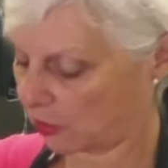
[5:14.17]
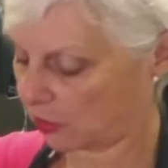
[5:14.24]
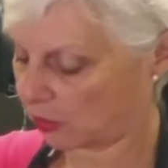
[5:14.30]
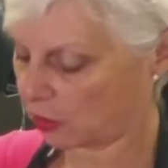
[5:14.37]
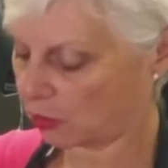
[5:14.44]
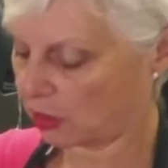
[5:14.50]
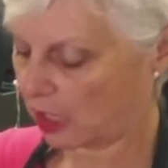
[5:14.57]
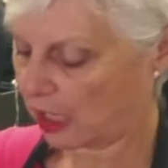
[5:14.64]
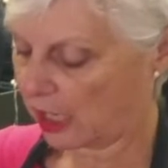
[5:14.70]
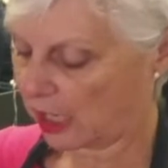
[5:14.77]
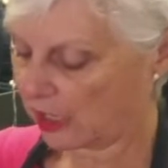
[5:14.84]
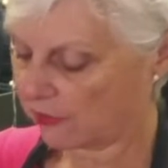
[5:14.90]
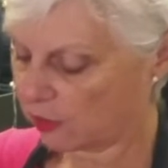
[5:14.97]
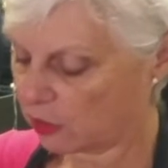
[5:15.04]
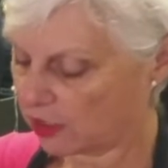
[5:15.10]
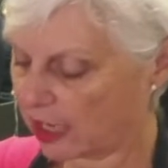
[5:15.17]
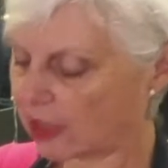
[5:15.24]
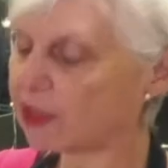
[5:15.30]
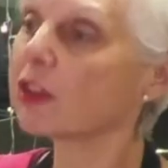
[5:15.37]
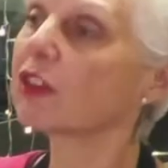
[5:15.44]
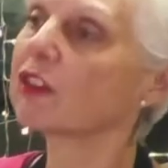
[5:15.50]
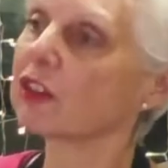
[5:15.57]
So if you
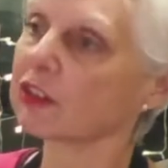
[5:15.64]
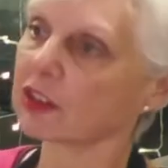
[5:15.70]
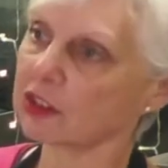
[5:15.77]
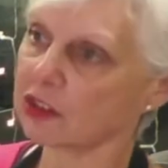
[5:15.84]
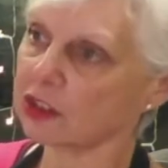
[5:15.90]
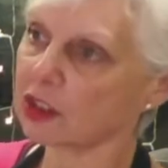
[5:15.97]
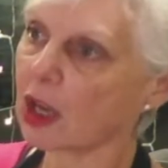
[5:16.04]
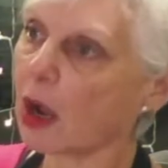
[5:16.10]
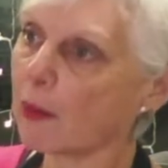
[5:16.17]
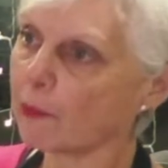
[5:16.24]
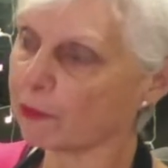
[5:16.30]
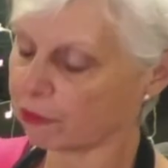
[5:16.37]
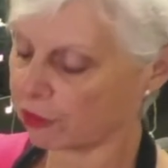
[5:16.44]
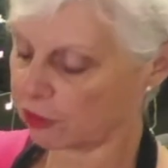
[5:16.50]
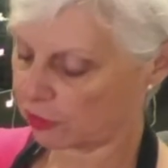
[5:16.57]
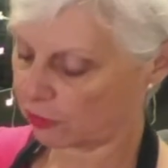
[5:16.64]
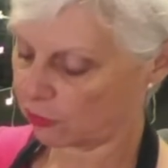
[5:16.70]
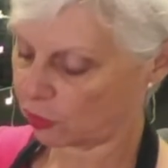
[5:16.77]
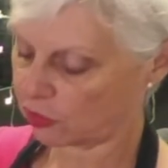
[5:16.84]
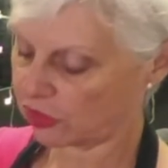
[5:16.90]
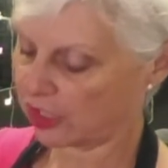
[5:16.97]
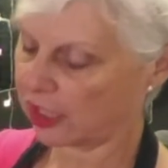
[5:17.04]
get the circumference of
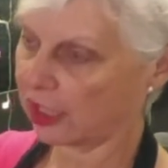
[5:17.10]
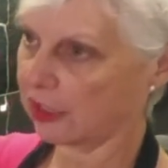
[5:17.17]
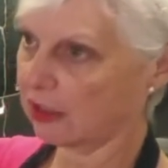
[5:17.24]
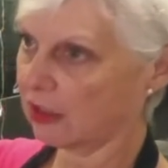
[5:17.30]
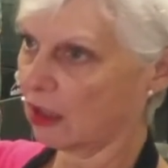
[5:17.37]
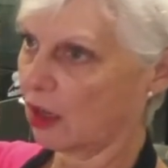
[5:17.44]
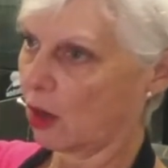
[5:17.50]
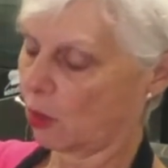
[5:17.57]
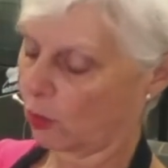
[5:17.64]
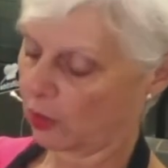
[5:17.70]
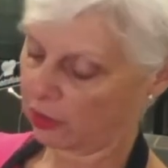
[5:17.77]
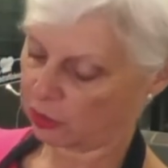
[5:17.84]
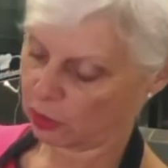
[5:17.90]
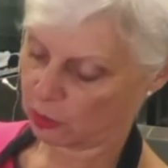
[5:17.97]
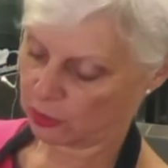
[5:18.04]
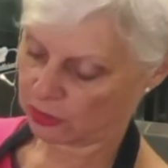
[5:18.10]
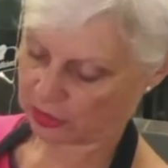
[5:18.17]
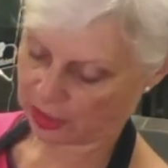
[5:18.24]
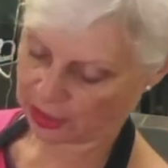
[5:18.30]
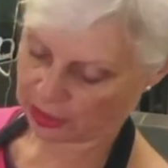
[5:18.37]
your tin with using